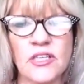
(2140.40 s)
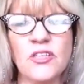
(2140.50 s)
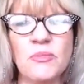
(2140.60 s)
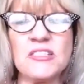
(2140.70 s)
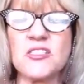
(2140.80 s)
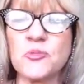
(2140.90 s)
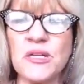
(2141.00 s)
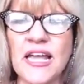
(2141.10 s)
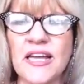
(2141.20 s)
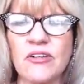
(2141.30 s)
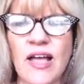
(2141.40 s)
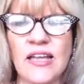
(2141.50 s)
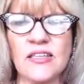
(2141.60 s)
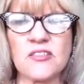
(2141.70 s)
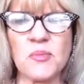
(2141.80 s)
Can you message me later,
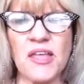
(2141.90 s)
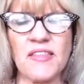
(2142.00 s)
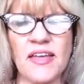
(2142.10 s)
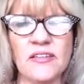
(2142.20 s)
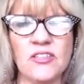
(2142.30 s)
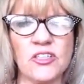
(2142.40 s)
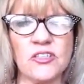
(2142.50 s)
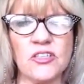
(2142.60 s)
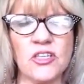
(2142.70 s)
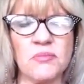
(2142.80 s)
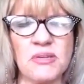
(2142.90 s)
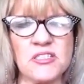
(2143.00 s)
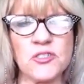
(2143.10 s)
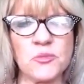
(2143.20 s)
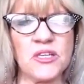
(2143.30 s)
Alex, about that? You could
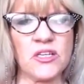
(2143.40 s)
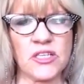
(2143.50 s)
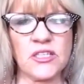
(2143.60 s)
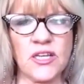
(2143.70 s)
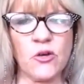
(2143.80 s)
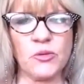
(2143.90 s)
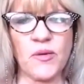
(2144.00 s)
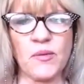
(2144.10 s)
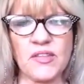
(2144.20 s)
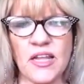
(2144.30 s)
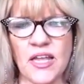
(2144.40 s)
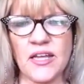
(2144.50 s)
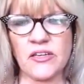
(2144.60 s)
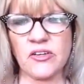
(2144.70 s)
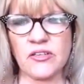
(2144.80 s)
message me and I could help you out with that
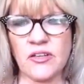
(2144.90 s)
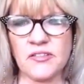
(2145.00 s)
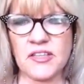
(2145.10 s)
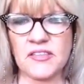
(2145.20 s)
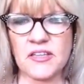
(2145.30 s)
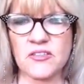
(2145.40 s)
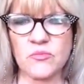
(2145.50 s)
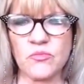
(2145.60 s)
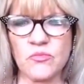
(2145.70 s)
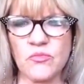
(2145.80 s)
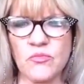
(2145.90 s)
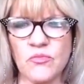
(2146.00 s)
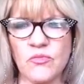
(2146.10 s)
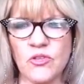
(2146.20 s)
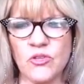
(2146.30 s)
later. I think that's
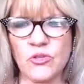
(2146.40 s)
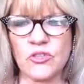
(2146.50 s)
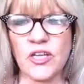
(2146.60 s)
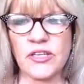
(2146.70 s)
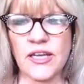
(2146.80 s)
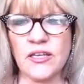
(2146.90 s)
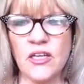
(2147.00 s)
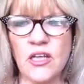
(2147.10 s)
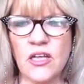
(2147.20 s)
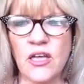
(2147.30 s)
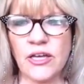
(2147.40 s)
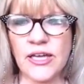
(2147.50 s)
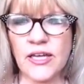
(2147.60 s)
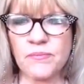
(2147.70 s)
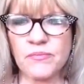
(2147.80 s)
good.
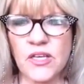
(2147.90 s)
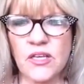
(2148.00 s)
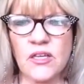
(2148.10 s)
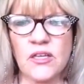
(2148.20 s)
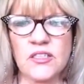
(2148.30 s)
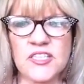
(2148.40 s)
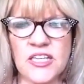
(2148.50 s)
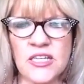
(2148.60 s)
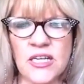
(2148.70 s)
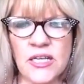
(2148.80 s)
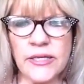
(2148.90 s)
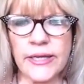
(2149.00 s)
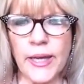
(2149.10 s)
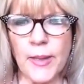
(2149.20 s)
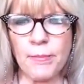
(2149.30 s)
Okay. Tina
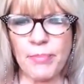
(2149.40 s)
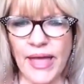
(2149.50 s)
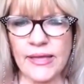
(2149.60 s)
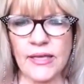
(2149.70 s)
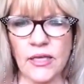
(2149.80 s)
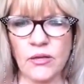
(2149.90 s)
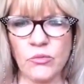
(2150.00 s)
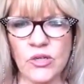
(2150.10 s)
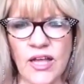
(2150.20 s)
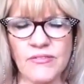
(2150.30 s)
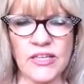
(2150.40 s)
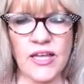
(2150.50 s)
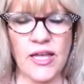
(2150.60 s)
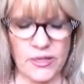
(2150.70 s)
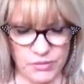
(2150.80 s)
Garbacki would love a
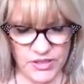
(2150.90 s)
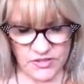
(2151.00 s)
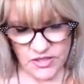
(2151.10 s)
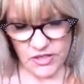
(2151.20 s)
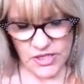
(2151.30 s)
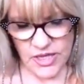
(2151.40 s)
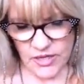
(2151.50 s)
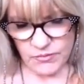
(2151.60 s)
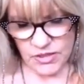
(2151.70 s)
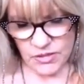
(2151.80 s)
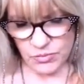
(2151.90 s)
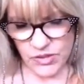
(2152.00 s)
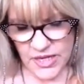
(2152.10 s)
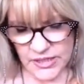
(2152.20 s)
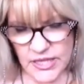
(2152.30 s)
card, please. Okay, I'm going to
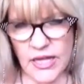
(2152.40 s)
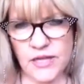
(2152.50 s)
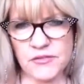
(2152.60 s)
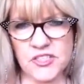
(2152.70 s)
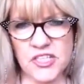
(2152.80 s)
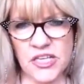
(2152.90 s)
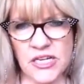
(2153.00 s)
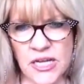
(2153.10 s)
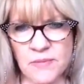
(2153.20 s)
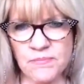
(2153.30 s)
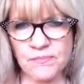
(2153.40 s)
pull out a card for Tina.